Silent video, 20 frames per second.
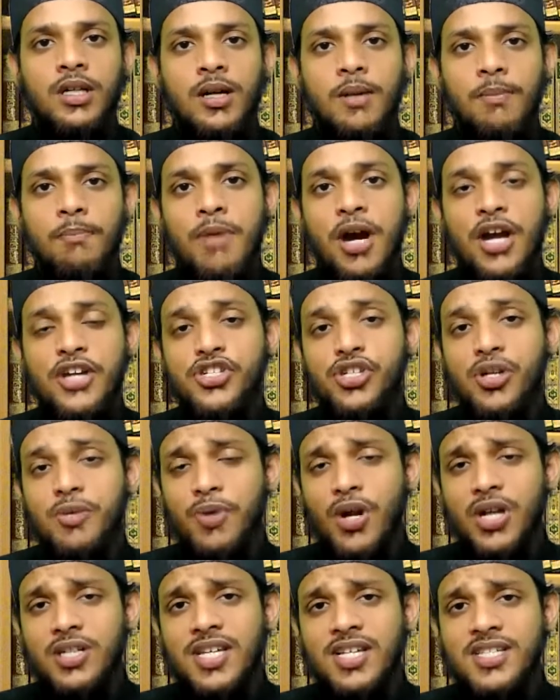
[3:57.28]
My dear
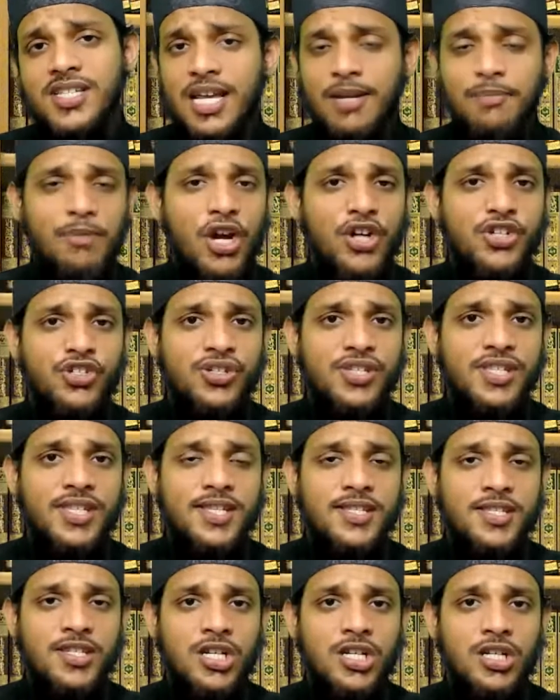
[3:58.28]
brothers and my dear
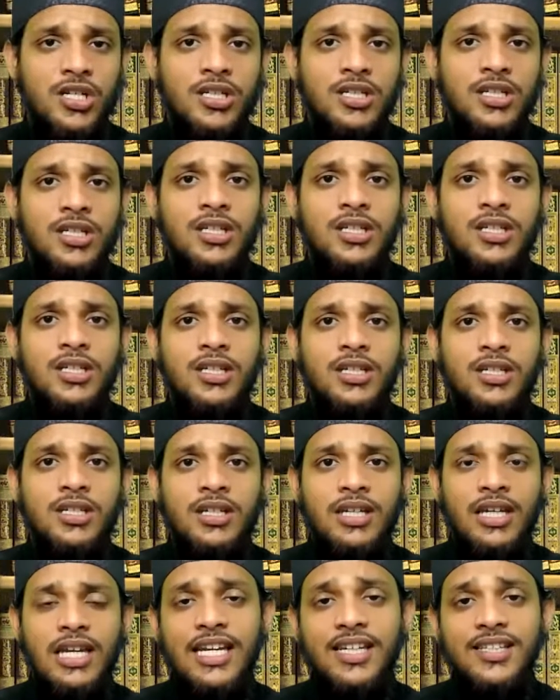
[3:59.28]
sister,
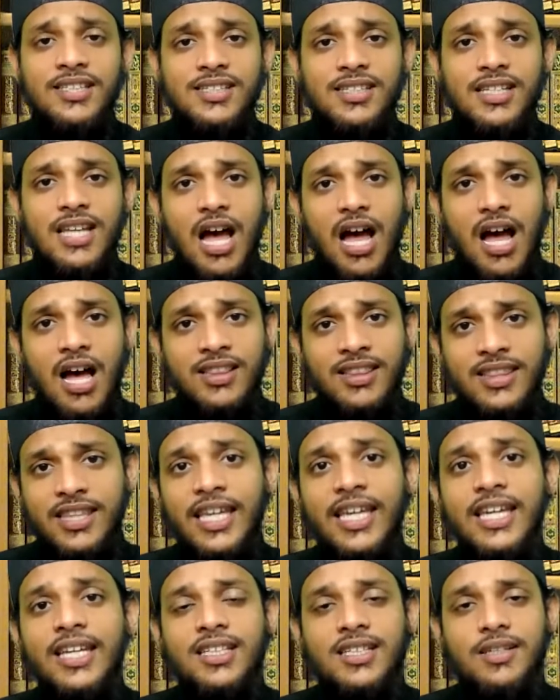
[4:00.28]
it's a
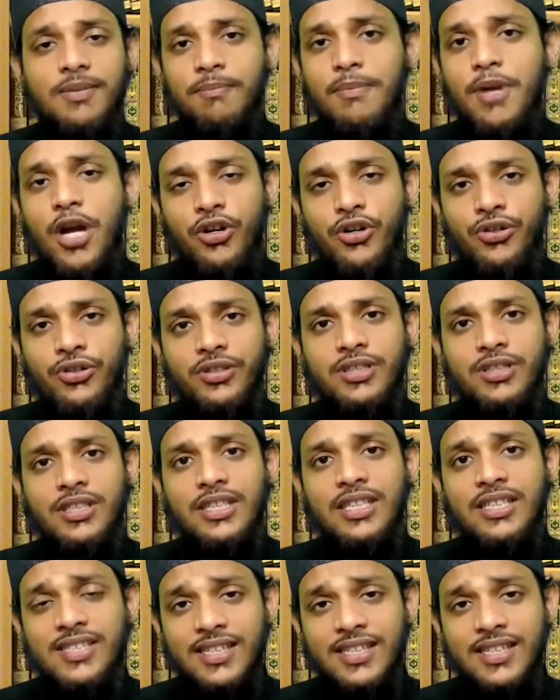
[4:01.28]
think matters. It's